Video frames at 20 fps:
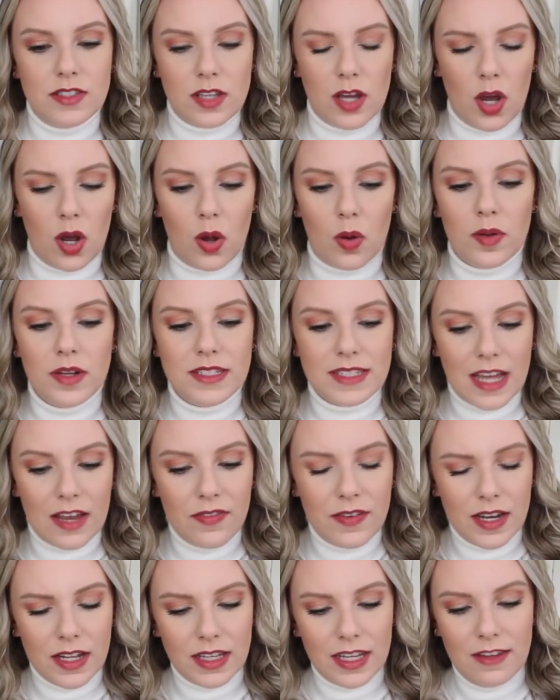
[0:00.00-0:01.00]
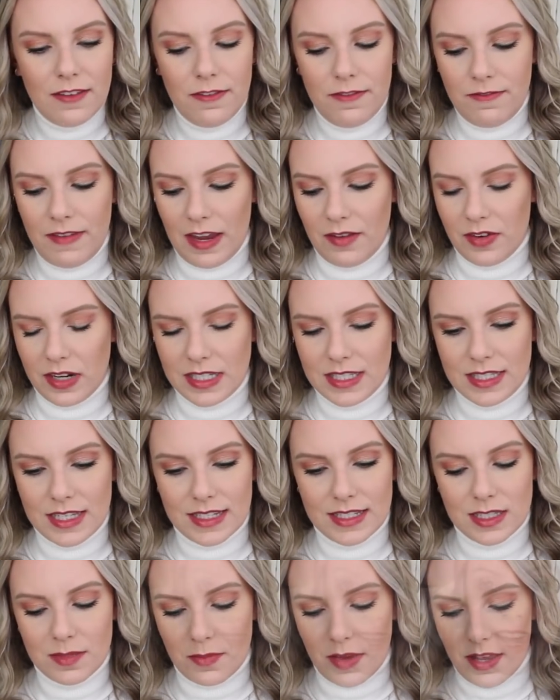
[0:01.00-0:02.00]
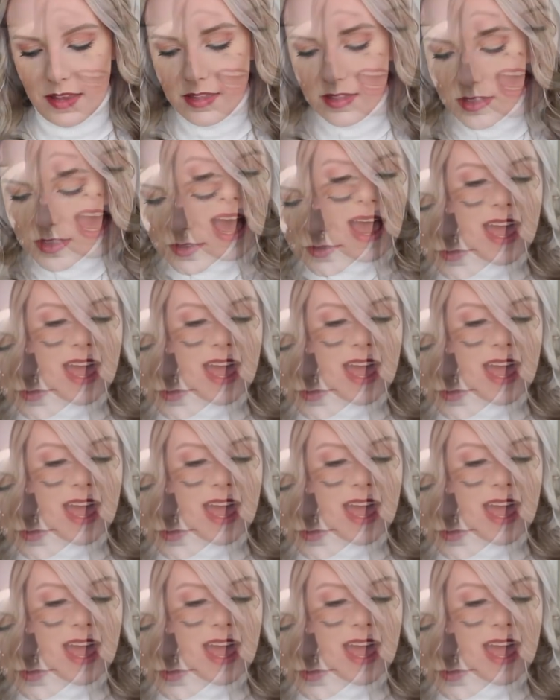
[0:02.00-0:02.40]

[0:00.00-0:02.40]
So definitely favorites this month.